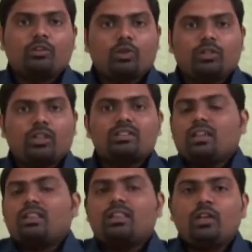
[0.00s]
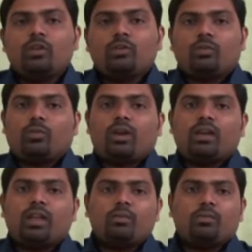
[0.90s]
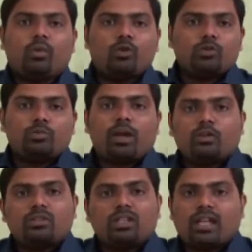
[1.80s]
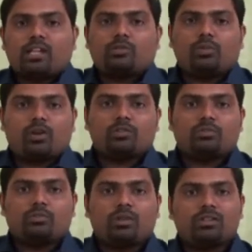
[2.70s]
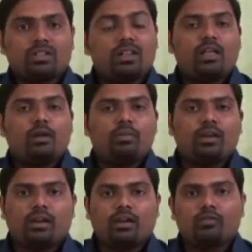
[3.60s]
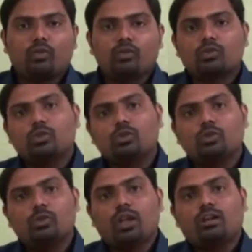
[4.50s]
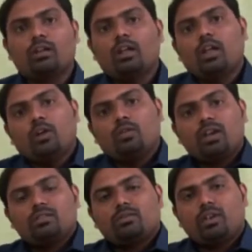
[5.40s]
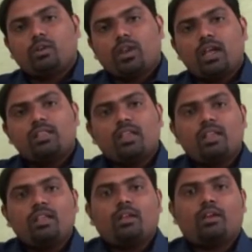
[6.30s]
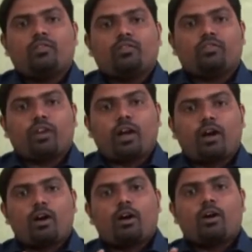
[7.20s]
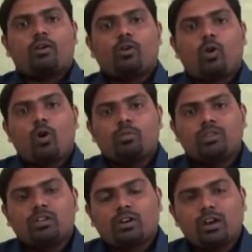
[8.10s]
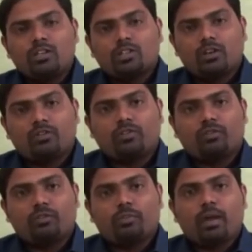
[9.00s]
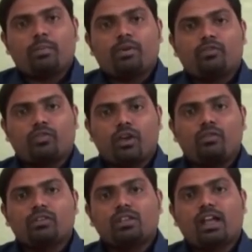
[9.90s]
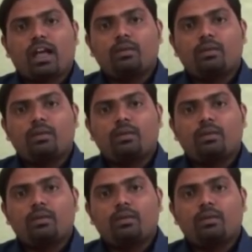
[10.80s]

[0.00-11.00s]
So there is nothing one can bounce back using catch blocks, but still they have been forced to do that. Whereas when you take the object relational mapping frameworks like